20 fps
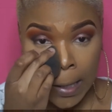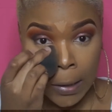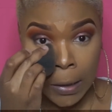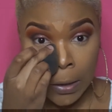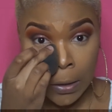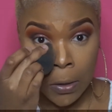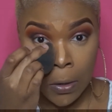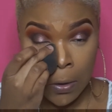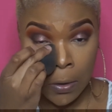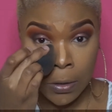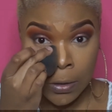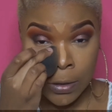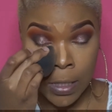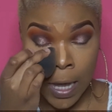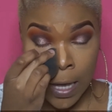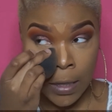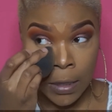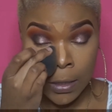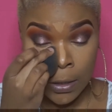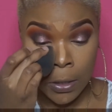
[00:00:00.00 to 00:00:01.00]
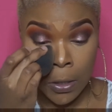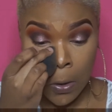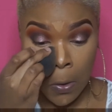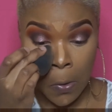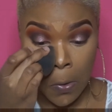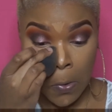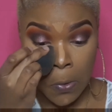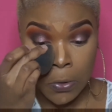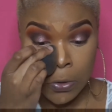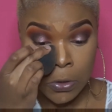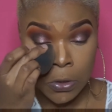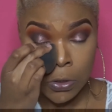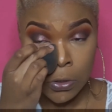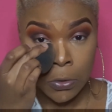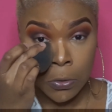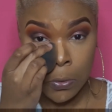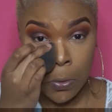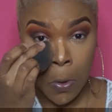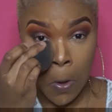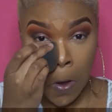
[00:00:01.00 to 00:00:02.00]
and alongside the nose
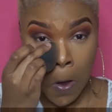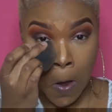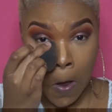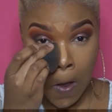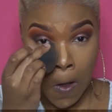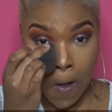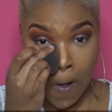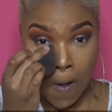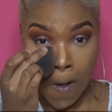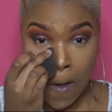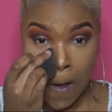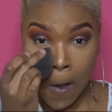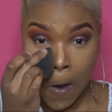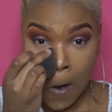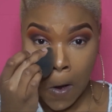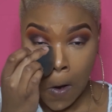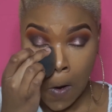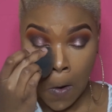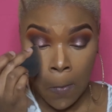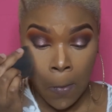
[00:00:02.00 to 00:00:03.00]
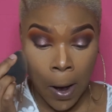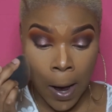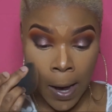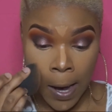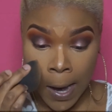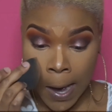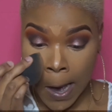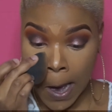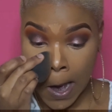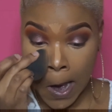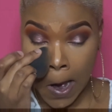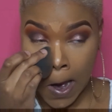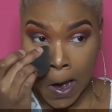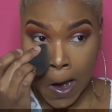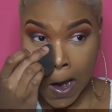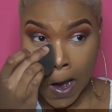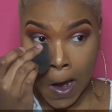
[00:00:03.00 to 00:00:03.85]
too, right here.